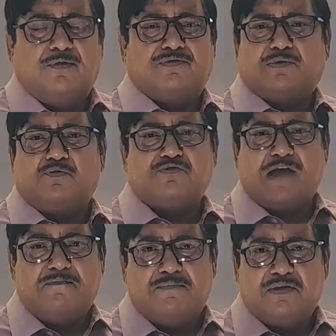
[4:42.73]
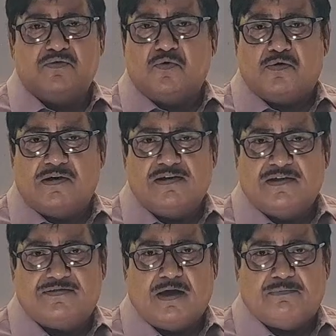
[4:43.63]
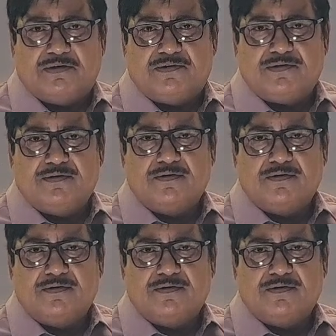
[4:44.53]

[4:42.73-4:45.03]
Suppose I am being orally examined